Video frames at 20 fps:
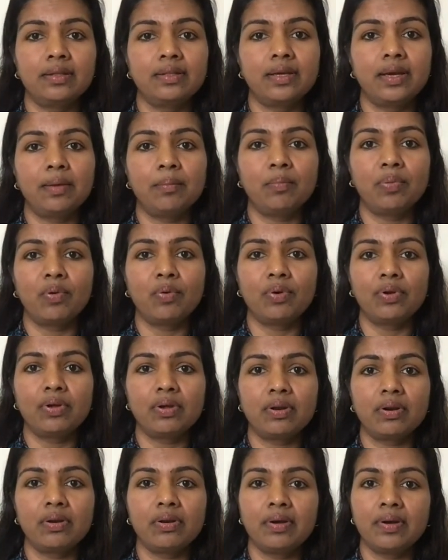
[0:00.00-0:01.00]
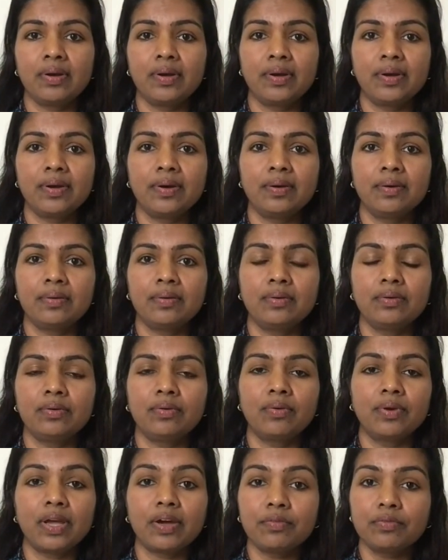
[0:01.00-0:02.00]
the employer
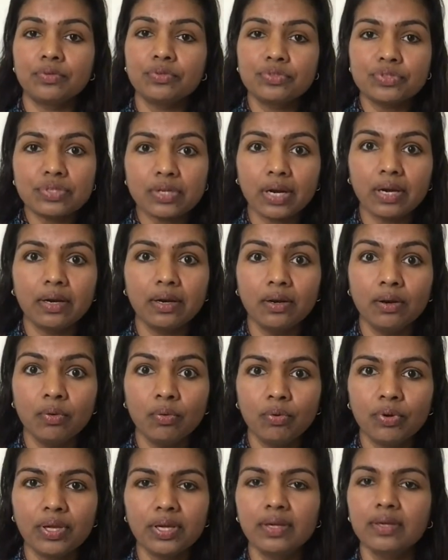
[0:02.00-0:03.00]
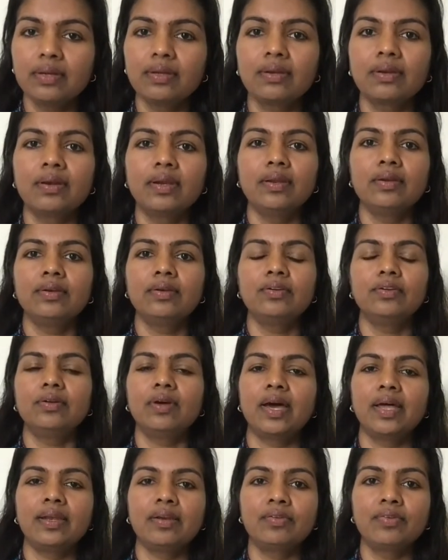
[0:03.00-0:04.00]
don't have to struggle looking
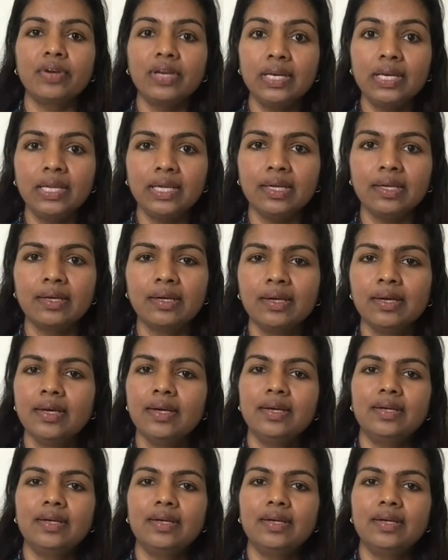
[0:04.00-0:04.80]
and reading.